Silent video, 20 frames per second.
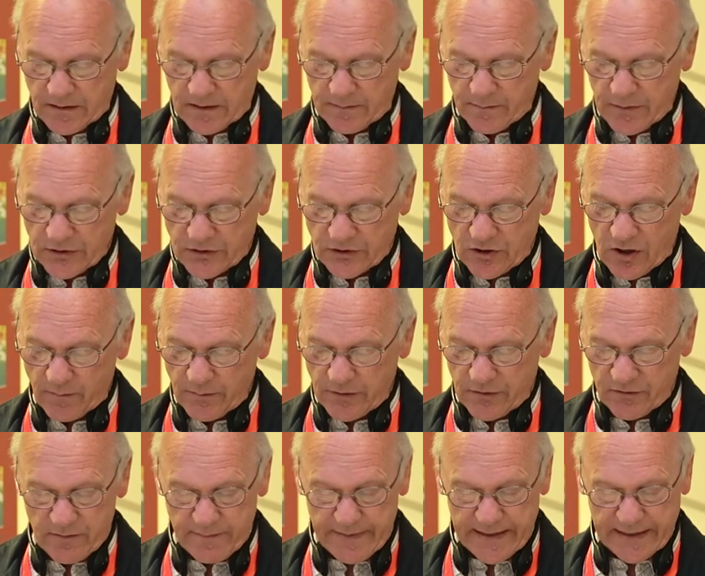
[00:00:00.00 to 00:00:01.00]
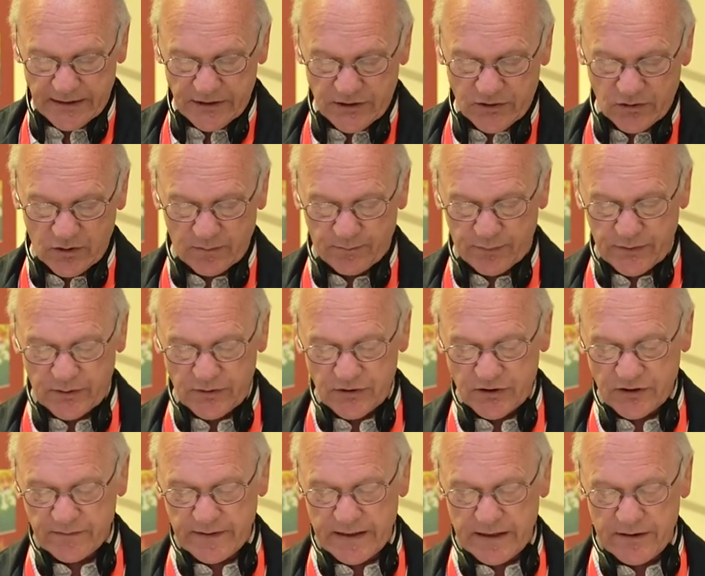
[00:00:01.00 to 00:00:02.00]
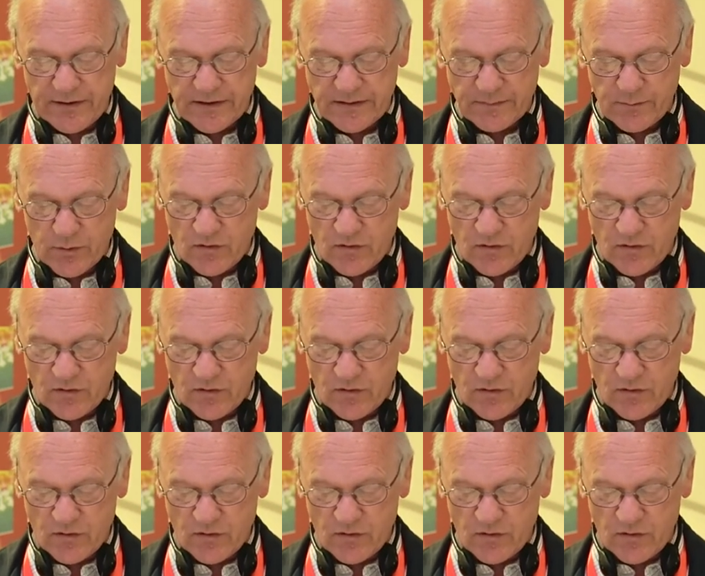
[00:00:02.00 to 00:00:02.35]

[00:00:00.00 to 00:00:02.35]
The most common remains to approach the various